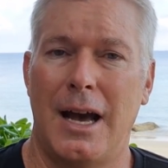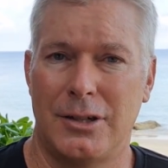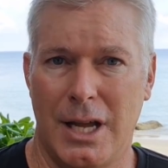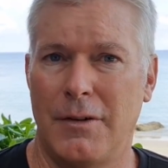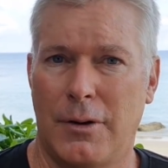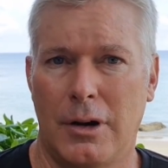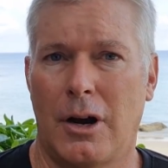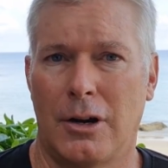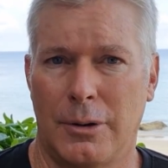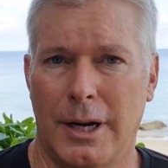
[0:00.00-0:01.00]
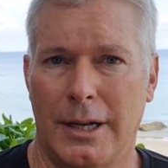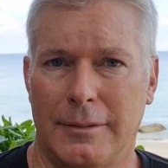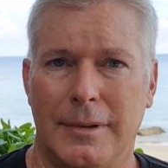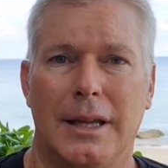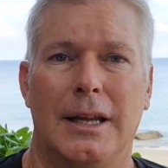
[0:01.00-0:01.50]
How's that for an ROI?
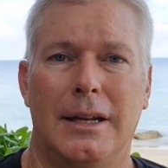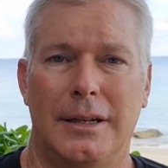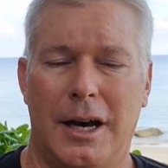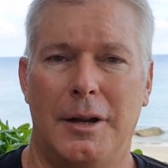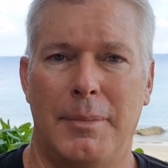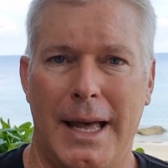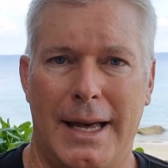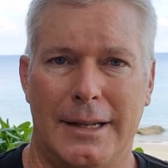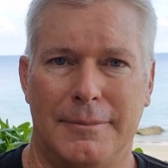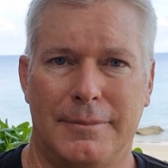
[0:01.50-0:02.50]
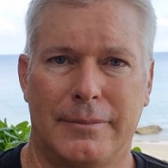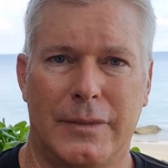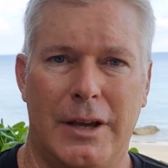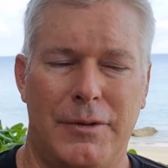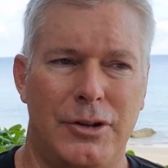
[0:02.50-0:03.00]
Not bad.
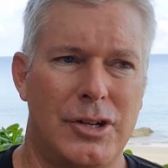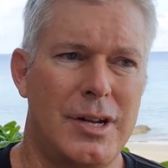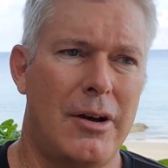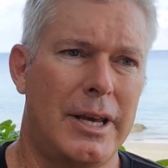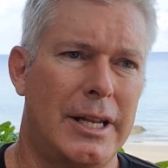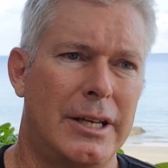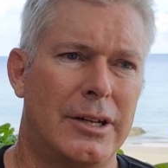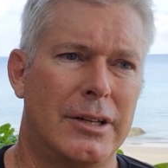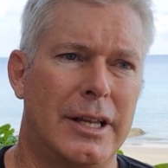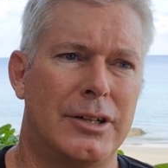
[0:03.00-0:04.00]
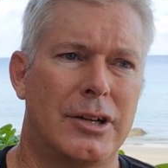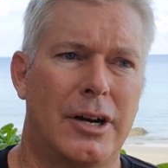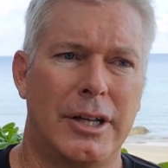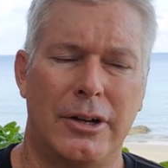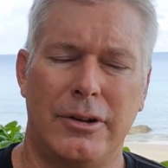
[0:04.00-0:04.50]
If you're just now getting into
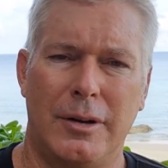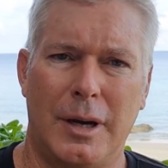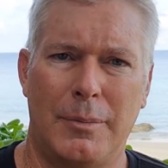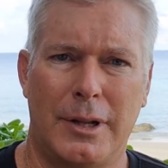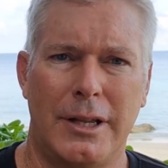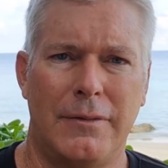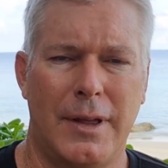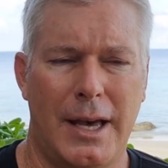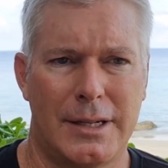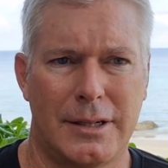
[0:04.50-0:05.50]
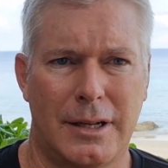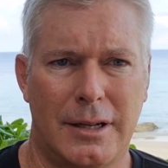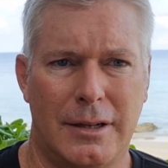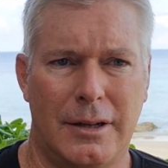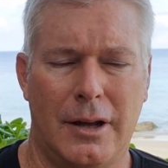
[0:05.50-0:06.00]
Cardano, I believe that,
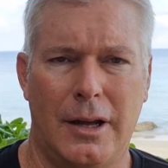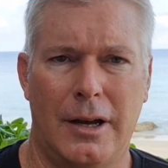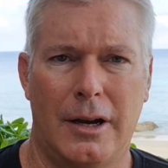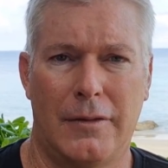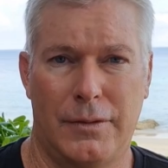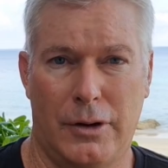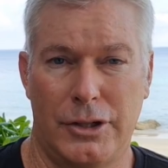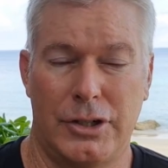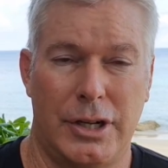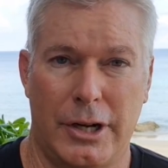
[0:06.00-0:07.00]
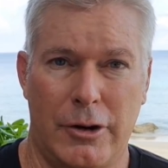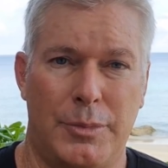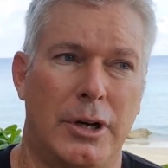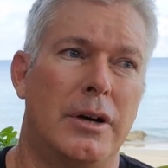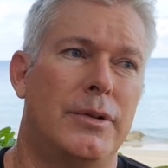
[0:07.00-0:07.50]
or just into
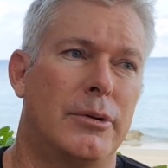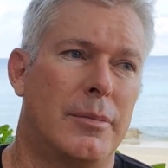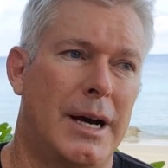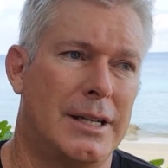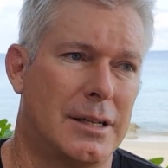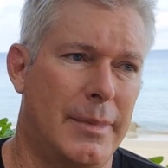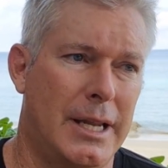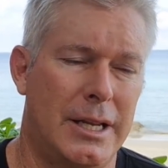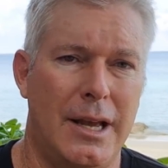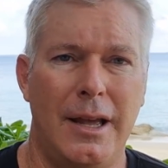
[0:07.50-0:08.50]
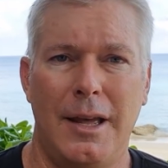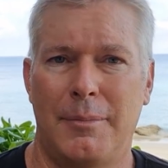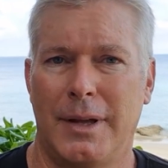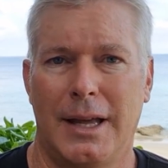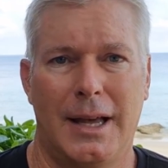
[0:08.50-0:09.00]
crypto, if you want to buy some
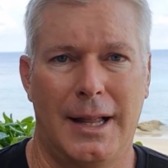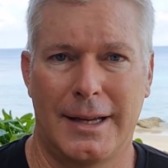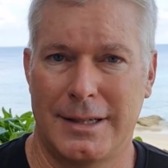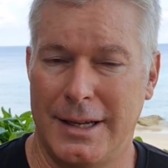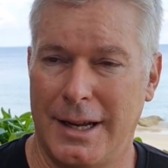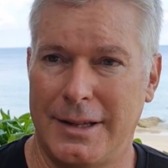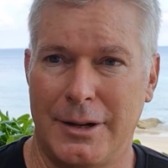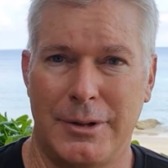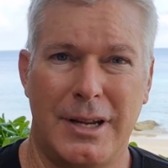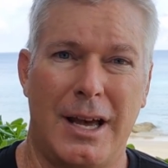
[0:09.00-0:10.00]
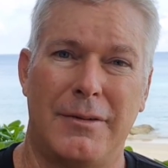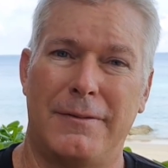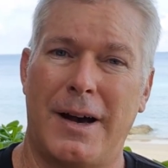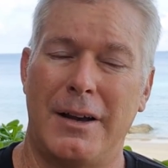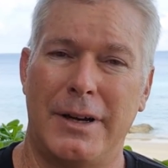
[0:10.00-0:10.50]
ADA, like I said, I think we have
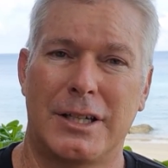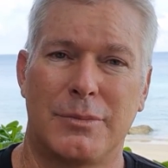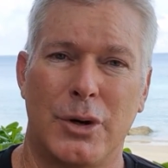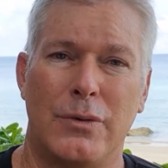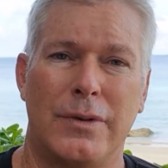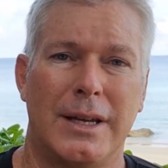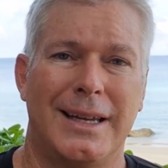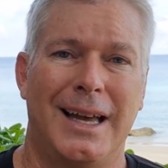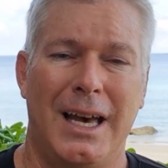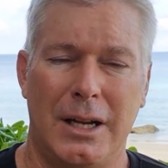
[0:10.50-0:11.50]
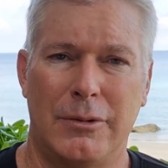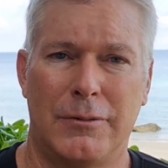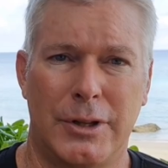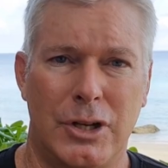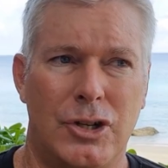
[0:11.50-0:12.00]
a 5x move ahead of
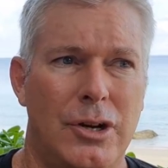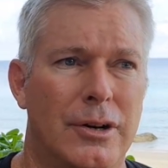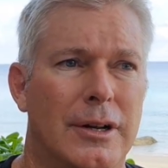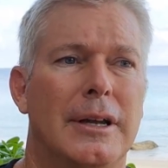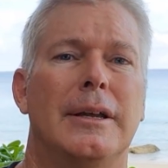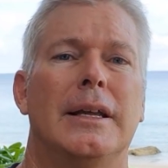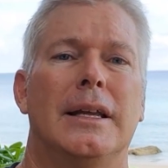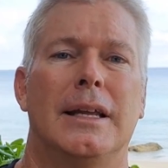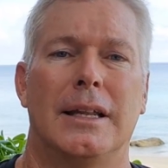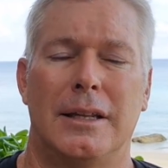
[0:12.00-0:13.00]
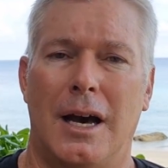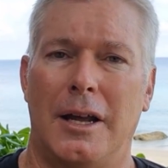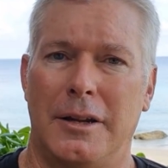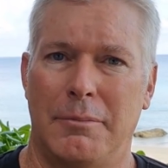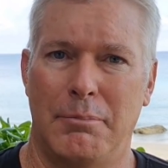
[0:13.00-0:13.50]
it for this year.
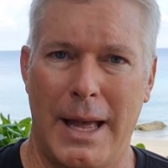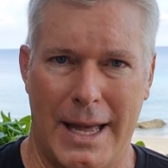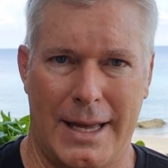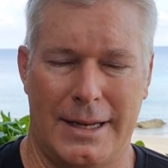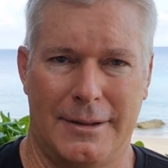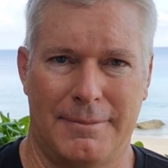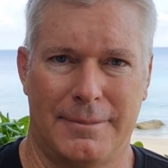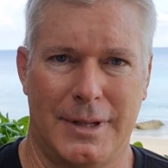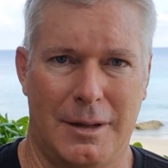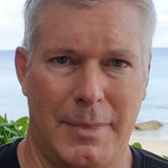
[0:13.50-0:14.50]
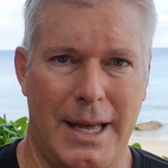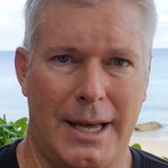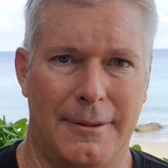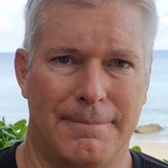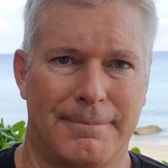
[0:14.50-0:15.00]
Not bad, not
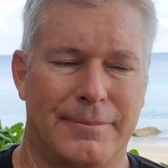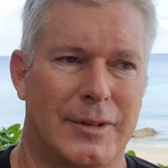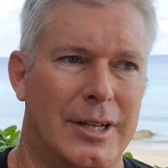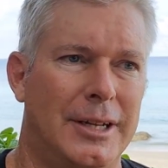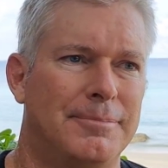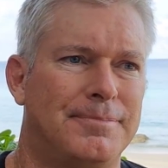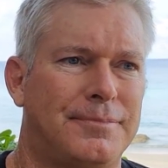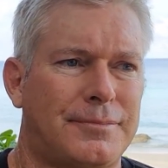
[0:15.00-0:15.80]
bad, okay?